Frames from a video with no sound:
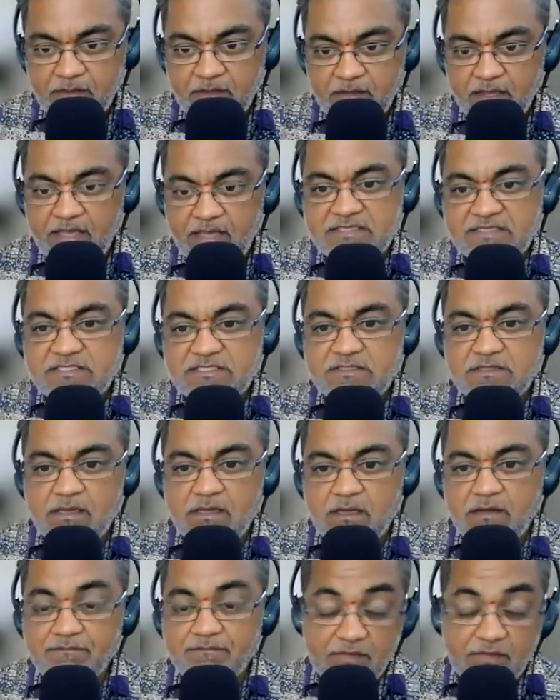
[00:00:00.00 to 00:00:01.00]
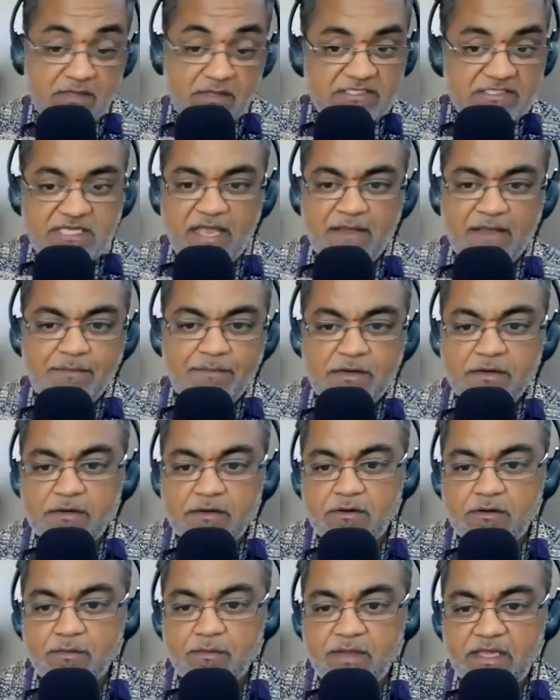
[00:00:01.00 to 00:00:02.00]
As this happened
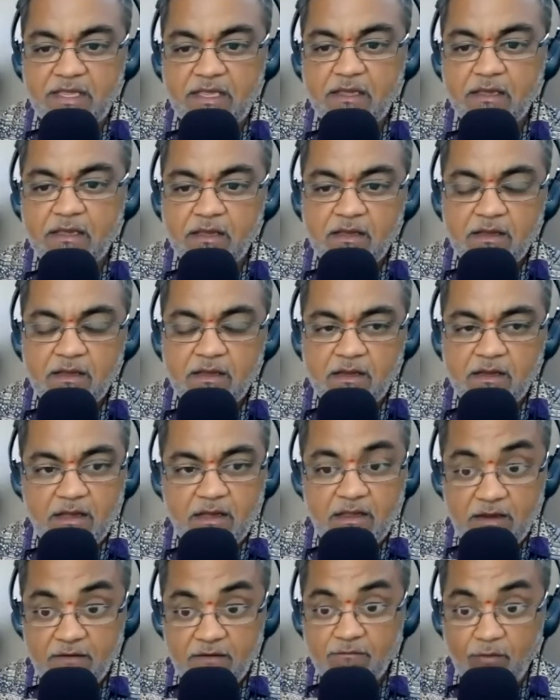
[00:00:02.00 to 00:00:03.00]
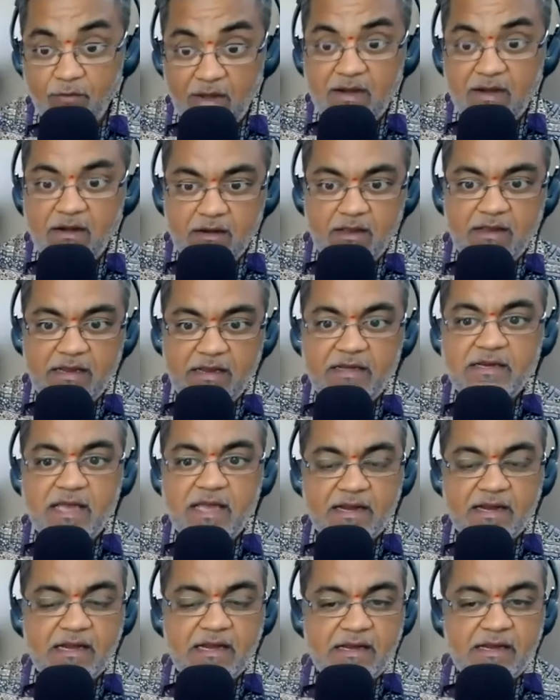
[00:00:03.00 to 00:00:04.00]
to me in one,
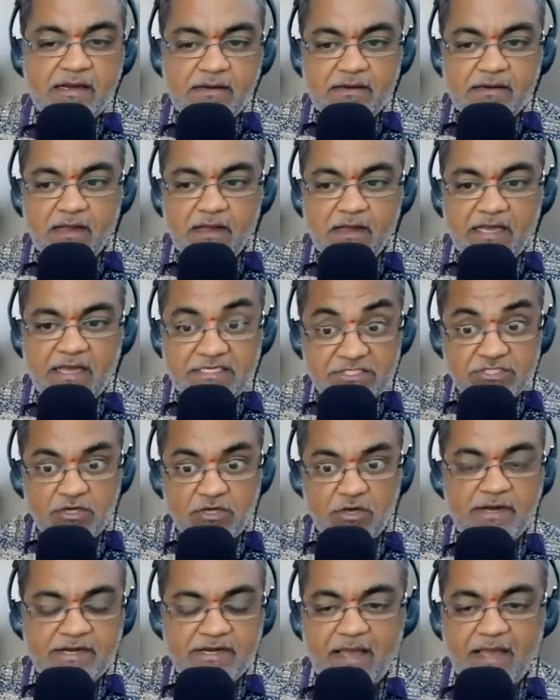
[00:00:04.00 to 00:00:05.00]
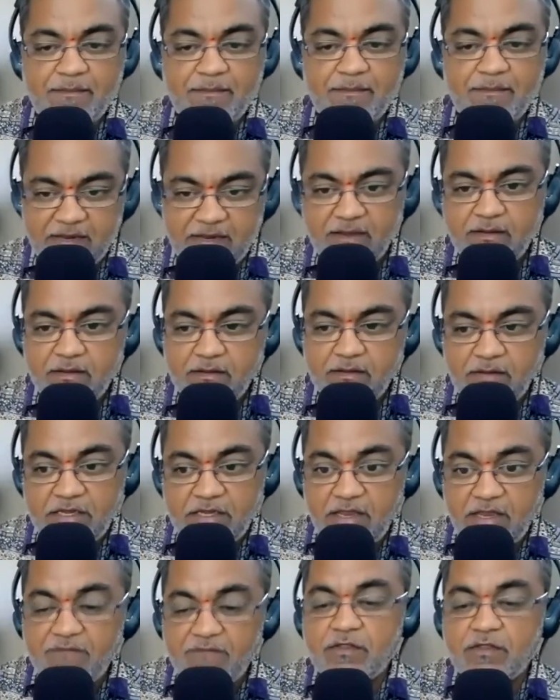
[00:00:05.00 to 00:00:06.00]
indirectly I saw it happening.
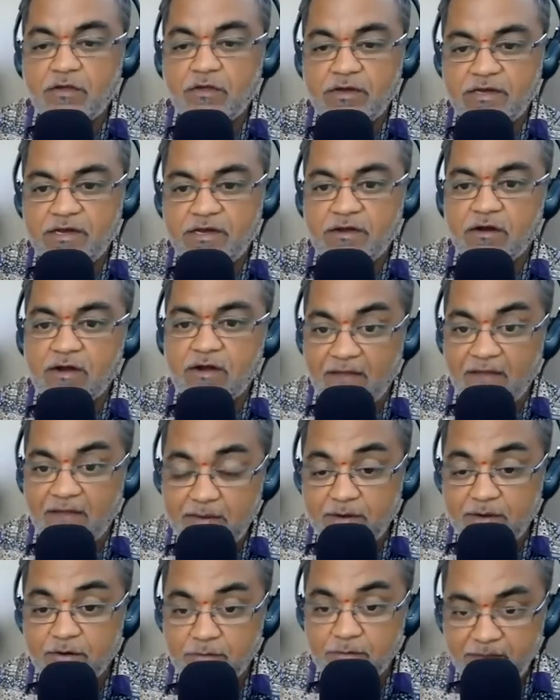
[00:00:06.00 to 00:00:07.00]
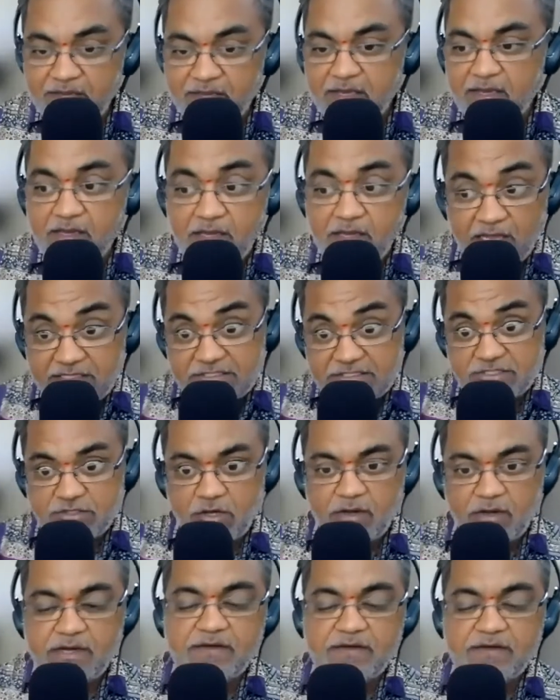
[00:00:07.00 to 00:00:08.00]
Even though it did not happen to me, I
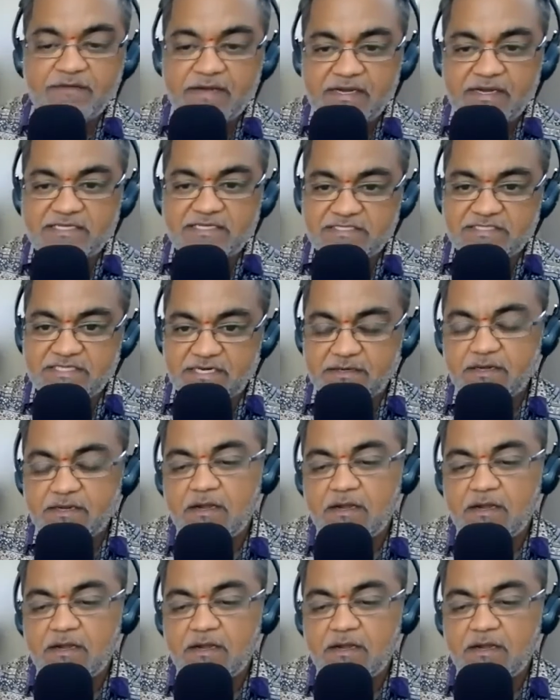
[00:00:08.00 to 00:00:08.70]
saw it, witnessed it.